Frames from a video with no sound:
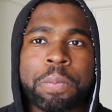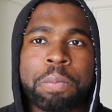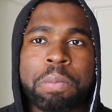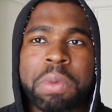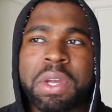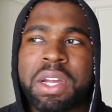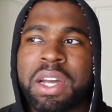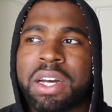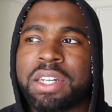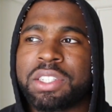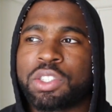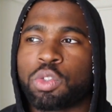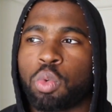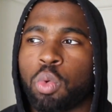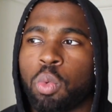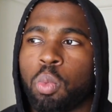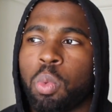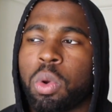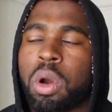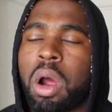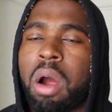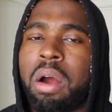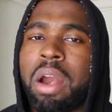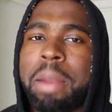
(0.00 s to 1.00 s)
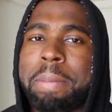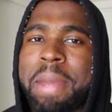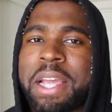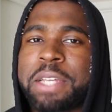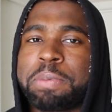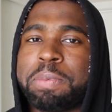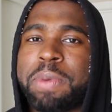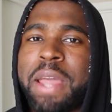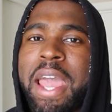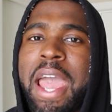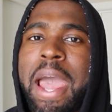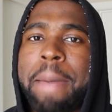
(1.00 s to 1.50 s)
because what already
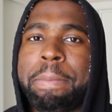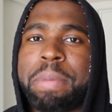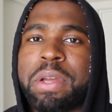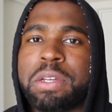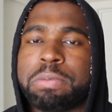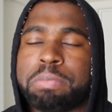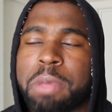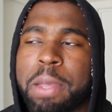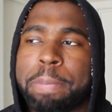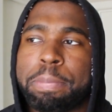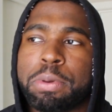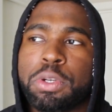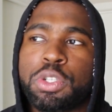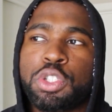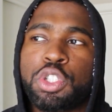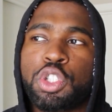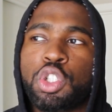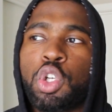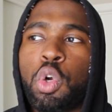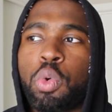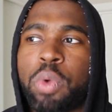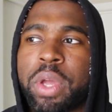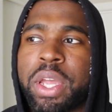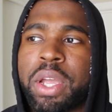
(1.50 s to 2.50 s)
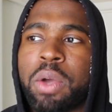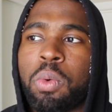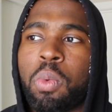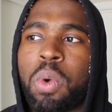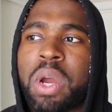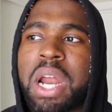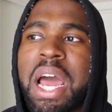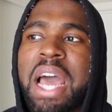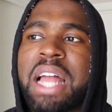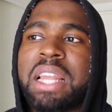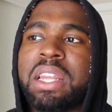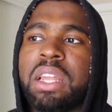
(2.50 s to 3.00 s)
makes me happy is me pursuing
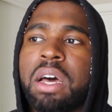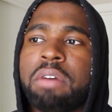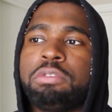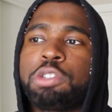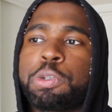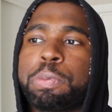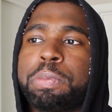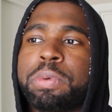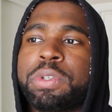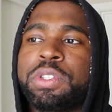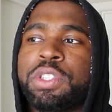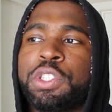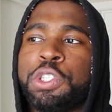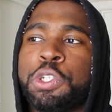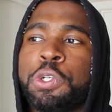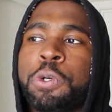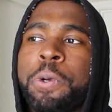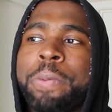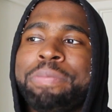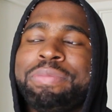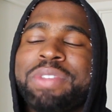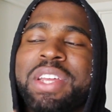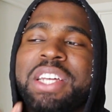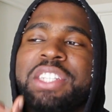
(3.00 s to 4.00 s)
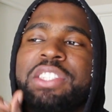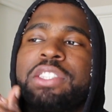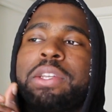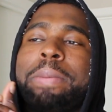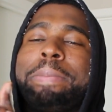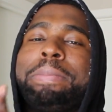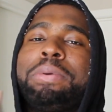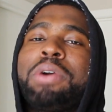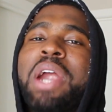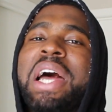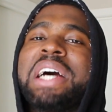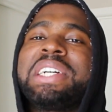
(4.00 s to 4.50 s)
what I love to pursue. It's the
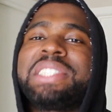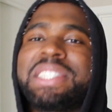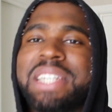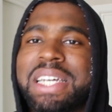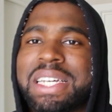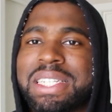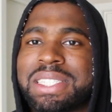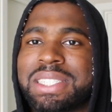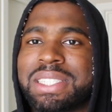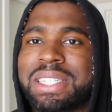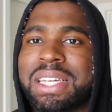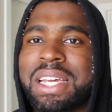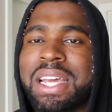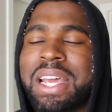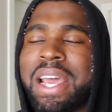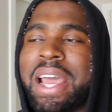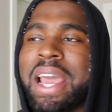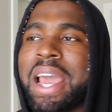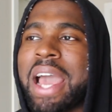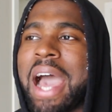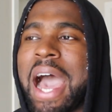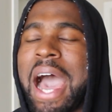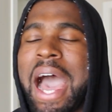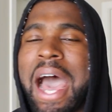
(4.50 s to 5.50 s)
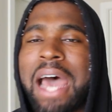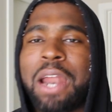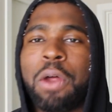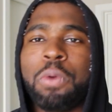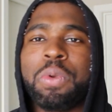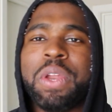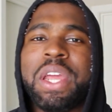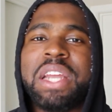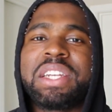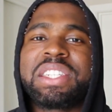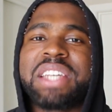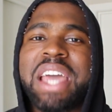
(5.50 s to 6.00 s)
process. I
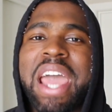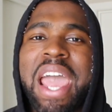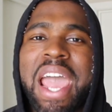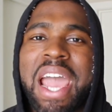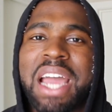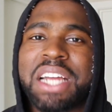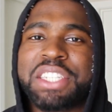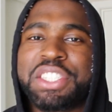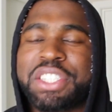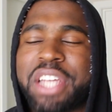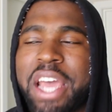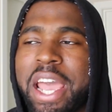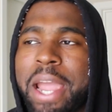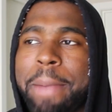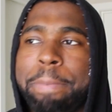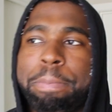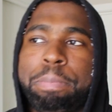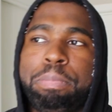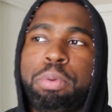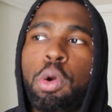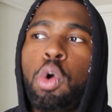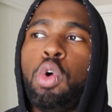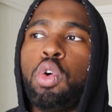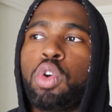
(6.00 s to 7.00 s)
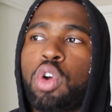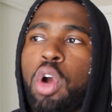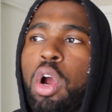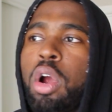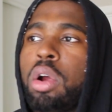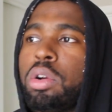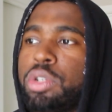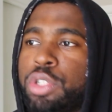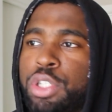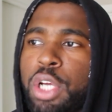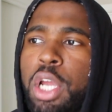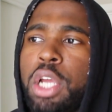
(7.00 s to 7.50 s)
don't need to hashtag pro
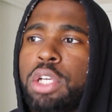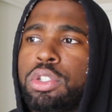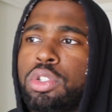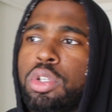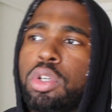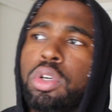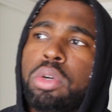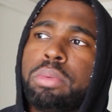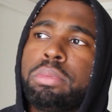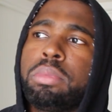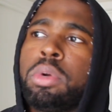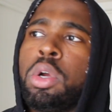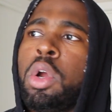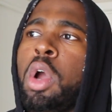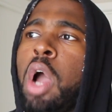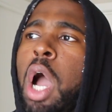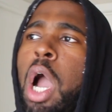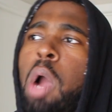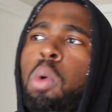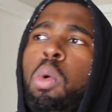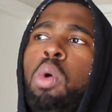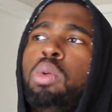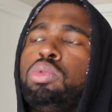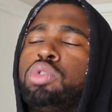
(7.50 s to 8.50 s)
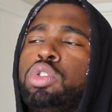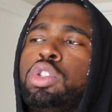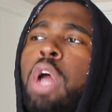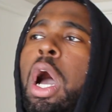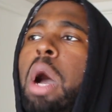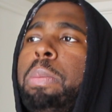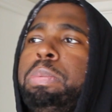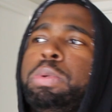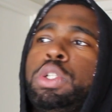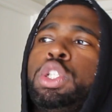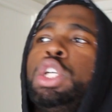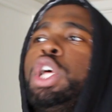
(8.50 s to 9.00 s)
card chasing. I won't
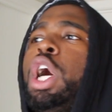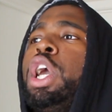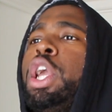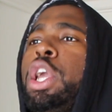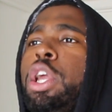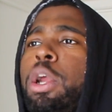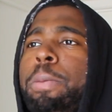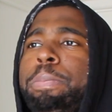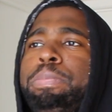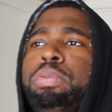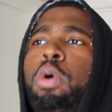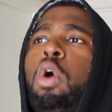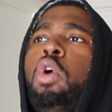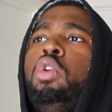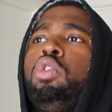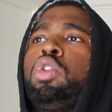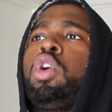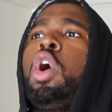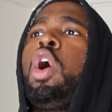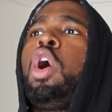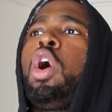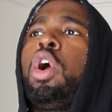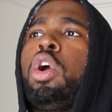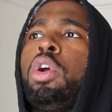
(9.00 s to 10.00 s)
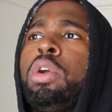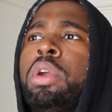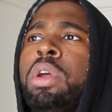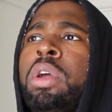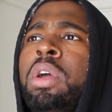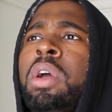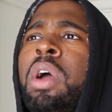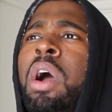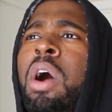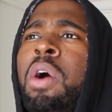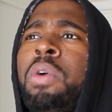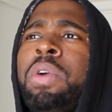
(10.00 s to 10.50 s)
stop until I get a pro card.
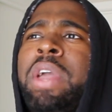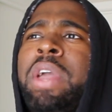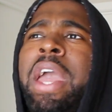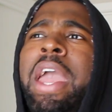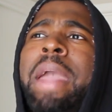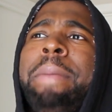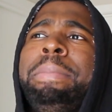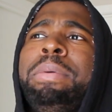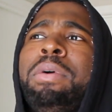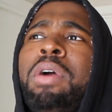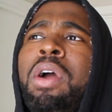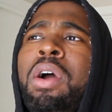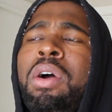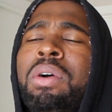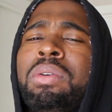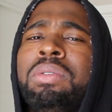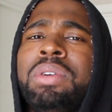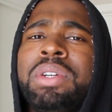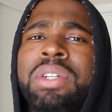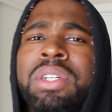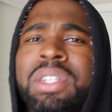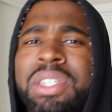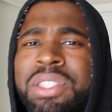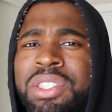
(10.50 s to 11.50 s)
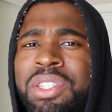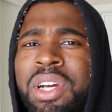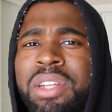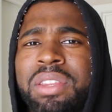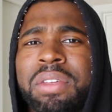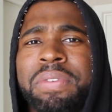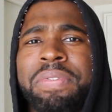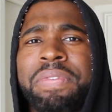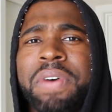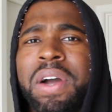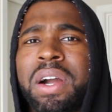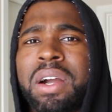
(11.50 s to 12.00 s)
Okay, bro, shut
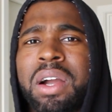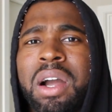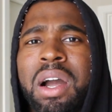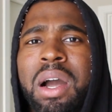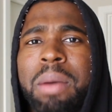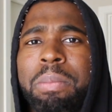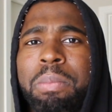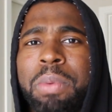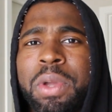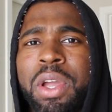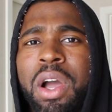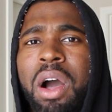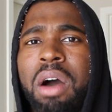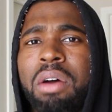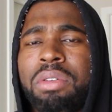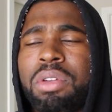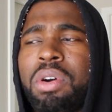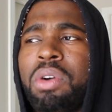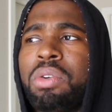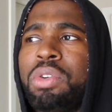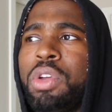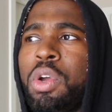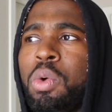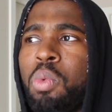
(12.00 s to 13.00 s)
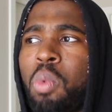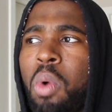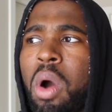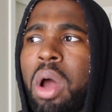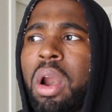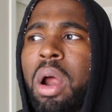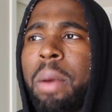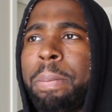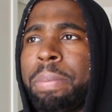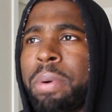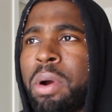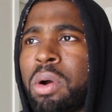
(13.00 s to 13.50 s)
the fuck up. We all know you
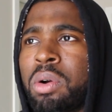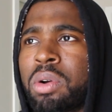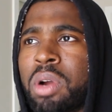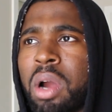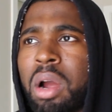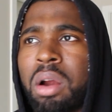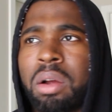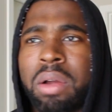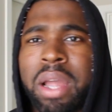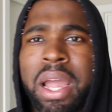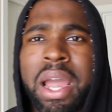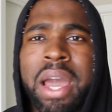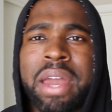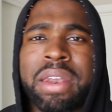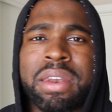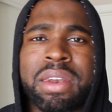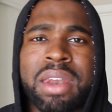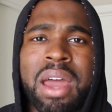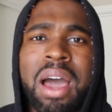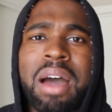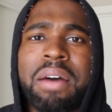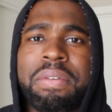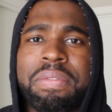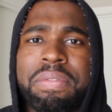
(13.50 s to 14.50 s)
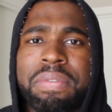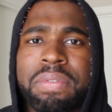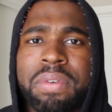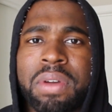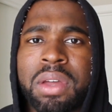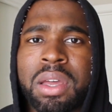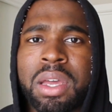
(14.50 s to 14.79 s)
want a pro card, okay? Enough.